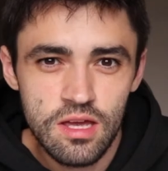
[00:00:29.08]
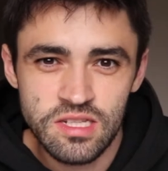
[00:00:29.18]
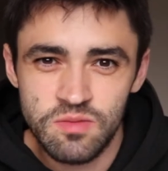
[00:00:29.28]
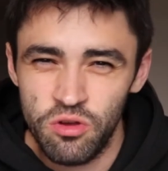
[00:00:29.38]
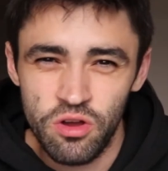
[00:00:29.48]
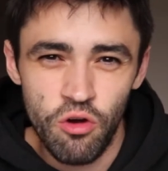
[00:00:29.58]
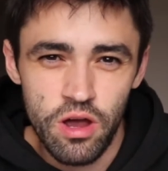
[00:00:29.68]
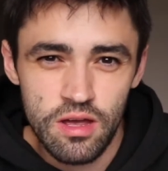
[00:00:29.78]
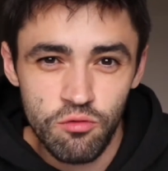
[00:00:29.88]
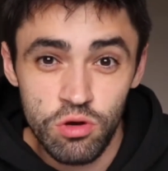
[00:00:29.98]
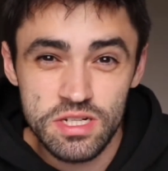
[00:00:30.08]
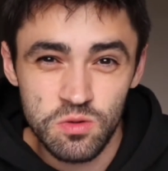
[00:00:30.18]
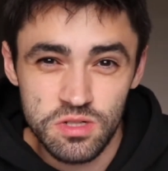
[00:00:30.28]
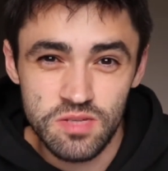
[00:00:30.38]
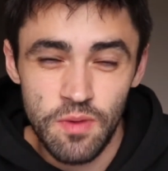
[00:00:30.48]
has some really great
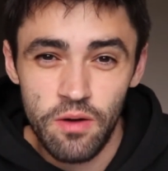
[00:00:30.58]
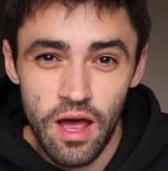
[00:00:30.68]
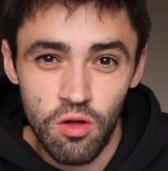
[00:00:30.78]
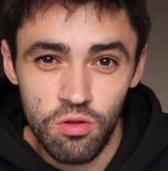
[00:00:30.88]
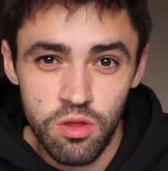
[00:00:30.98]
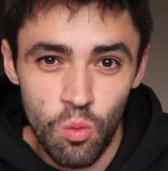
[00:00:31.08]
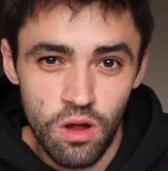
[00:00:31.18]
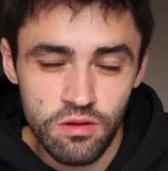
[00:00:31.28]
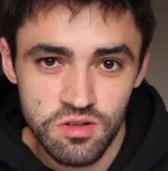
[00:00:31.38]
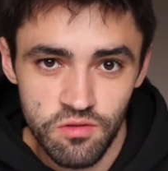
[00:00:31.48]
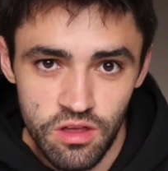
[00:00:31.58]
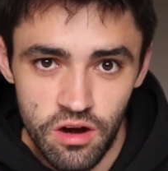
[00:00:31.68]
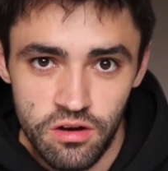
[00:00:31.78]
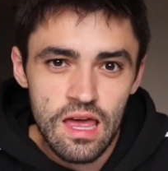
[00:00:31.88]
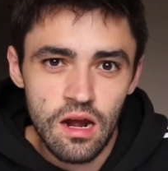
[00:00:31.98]
resources about health and wellness over
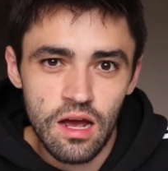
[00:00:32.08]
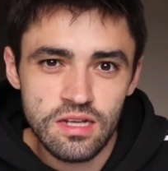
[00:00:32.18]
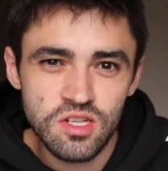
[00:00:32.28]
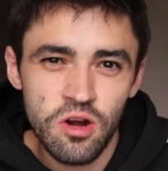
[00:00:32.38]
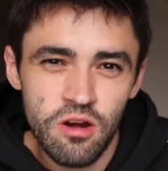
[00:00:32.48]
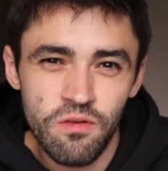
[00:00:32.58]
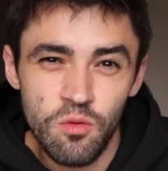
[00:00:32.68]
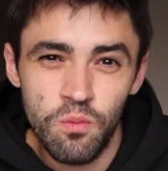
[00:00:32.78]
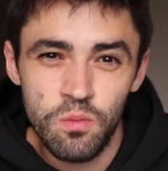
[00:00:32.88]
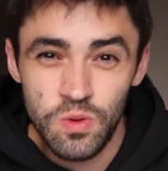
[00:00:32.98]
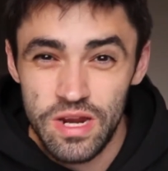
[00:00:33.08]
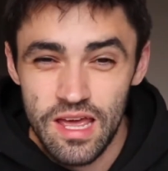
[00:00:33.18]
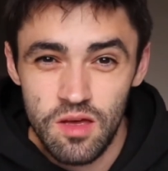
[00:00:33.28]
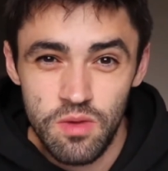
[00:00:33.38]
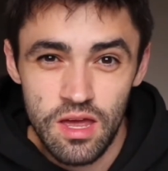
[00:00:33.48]
there. And I saw an interview between
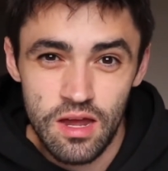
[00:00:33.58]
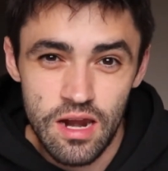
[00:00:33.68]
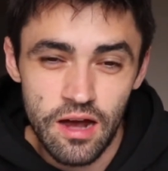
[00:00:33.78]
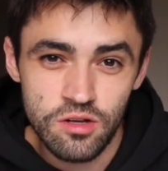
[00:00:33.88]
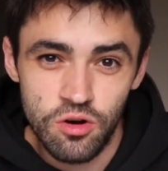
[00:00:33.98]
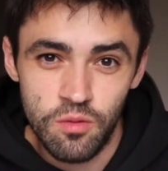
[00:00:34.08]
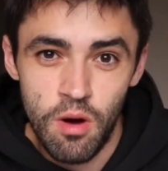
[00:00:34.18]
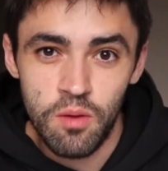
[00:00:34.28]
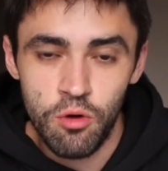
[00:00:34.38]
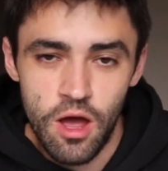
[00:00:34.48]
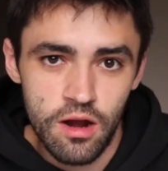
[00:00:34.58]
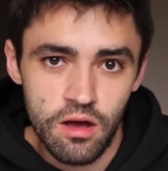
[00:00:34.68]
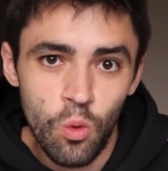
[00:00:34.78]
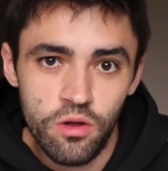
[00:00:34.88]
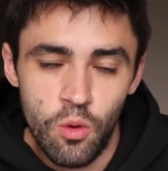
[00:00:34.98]
him and Dr. Mark
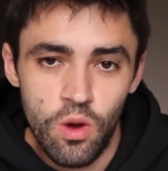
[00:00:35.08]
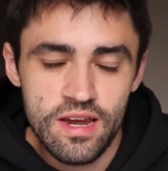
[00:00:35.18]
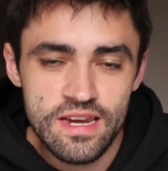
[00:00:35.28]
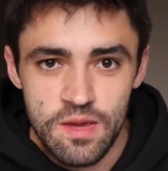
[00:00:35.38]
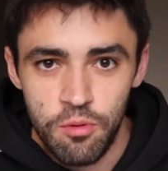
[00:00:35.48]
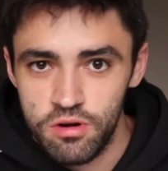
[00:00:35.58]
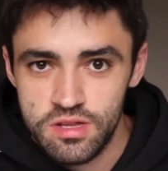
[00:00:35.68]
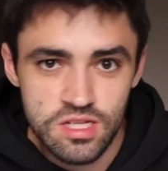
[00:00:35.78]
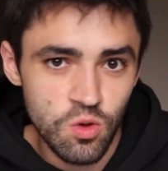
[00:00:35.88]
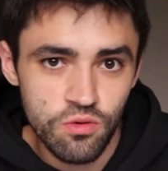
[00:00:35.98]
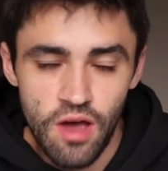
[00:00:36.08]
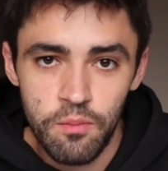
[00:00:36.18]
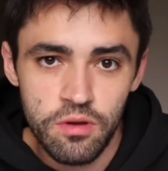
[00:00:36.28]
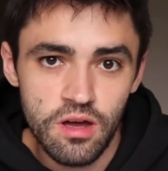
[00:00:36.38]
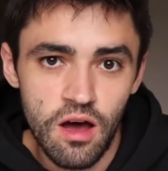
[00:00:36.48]
Burhenne where they went deeper into this whole
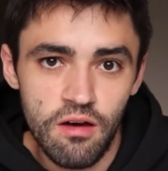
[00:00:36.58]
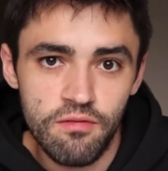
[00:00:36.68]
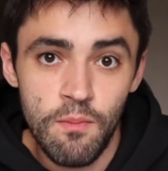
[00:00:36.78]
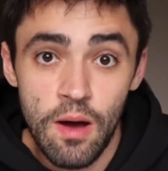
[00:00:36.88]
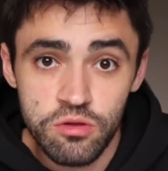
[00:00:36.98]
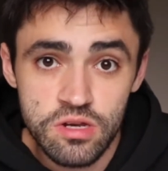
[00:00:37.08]
topic of mouth